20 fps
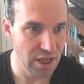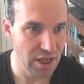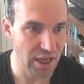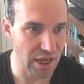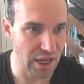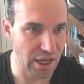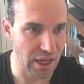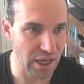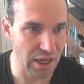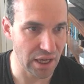
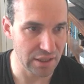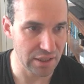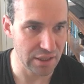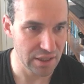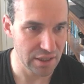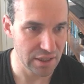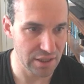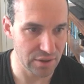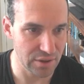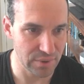And
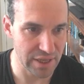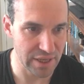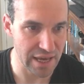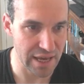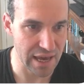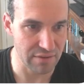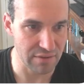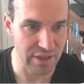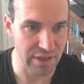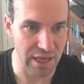here we
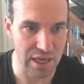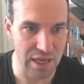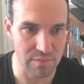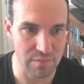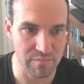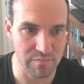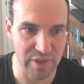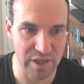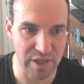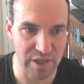have a
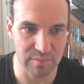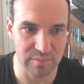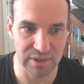big